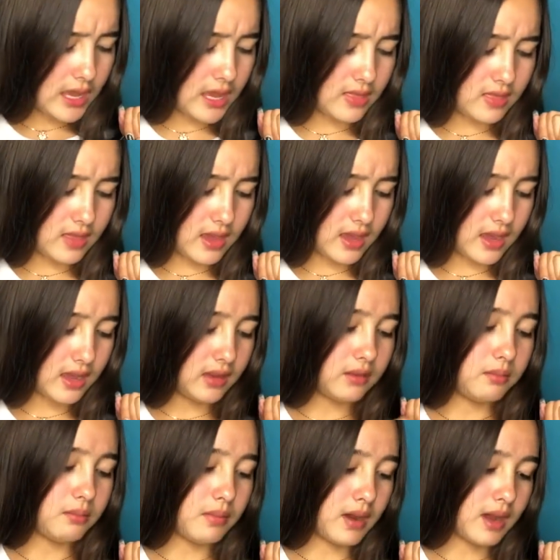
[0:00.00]
And then
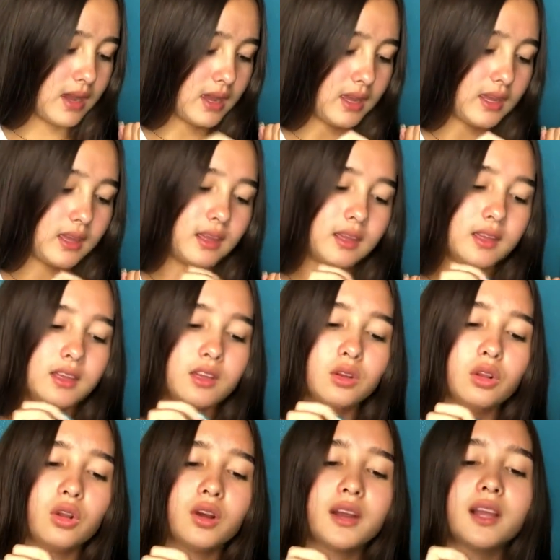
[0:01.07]
my
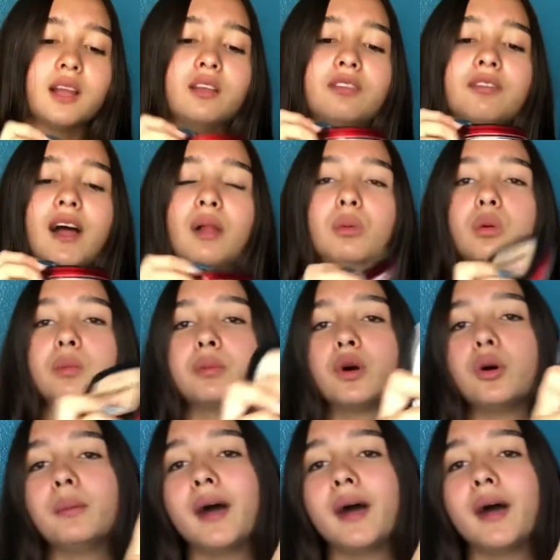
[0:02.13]
L'Oreal Infallible Pro